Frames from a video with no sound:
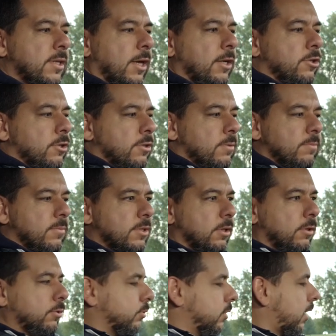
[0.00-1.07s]
stages.
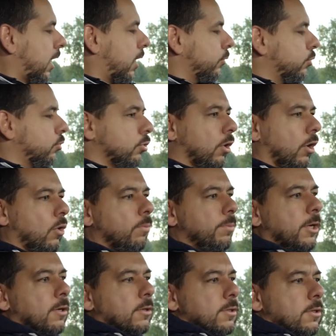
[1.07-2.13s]
So now you know
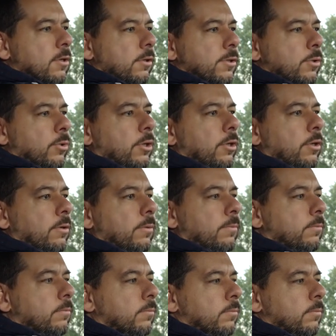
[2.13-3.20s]
because it's also here.
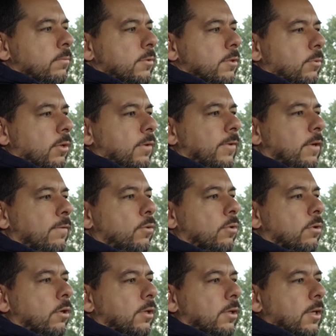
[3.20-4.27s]
So even if
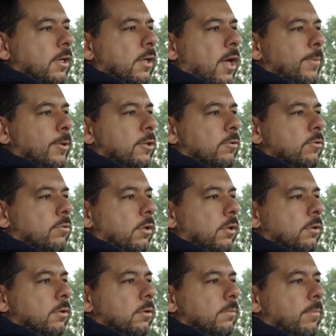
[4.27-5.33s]
you're not in the climate
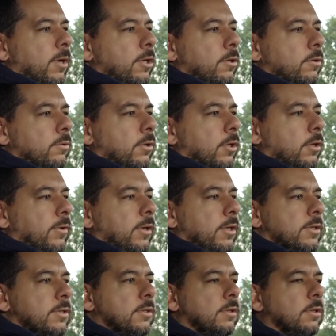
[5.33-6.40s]
control menu, here it
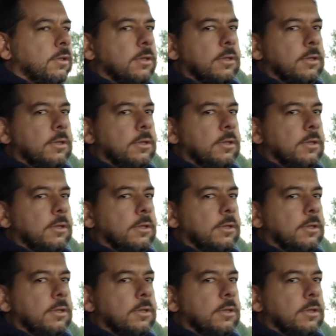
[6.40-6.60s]
is.